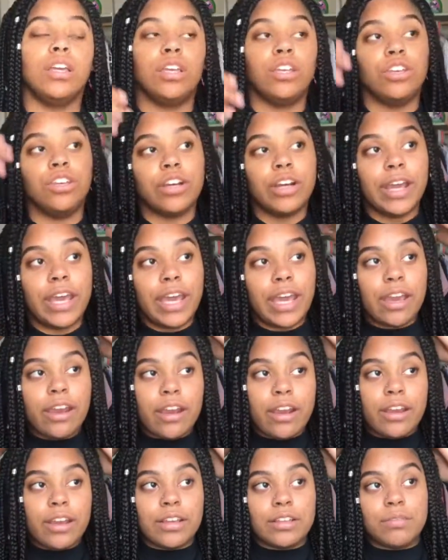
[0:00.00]
Your
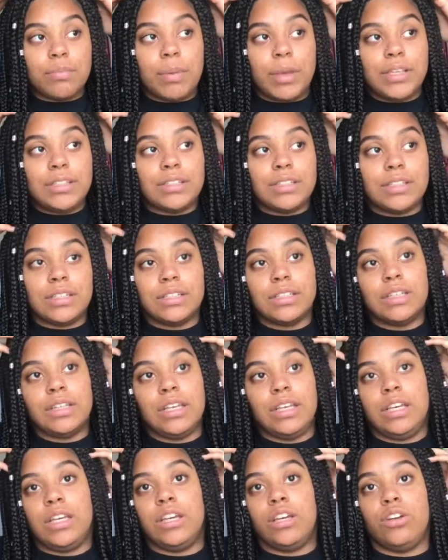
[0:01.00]
hair is
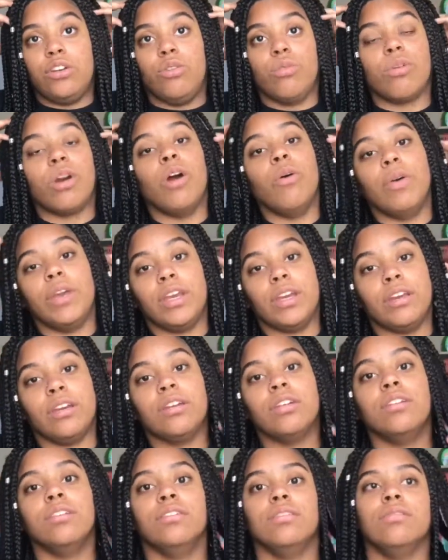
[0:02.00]
basically growing
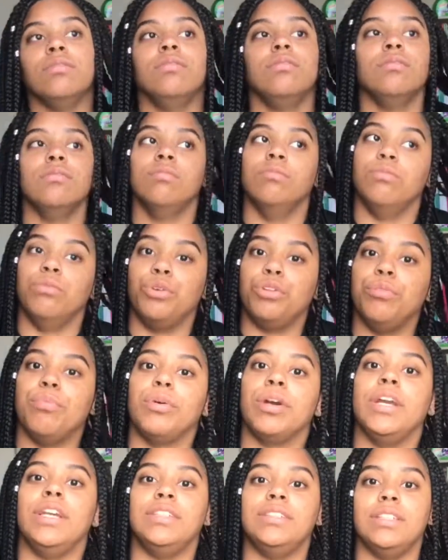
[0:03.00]
with
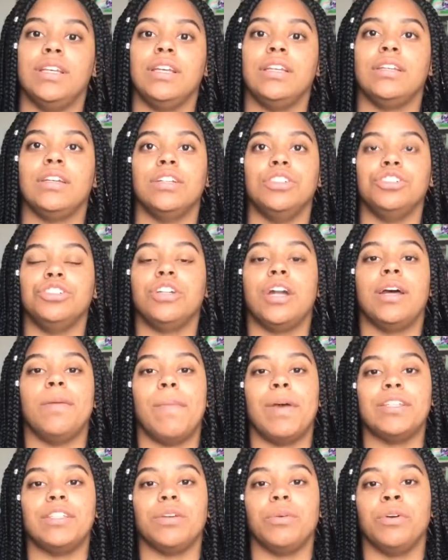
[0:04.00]
braids in because you're not
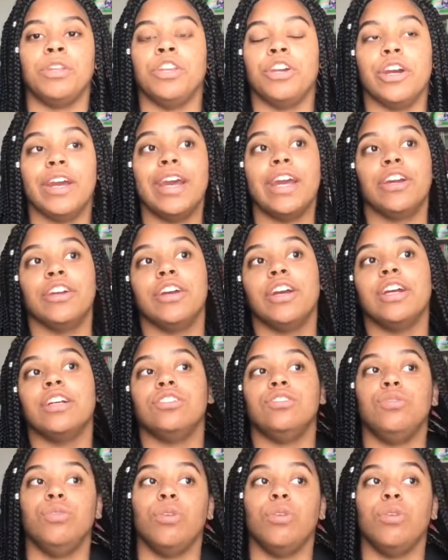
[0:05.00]
messing with your hair is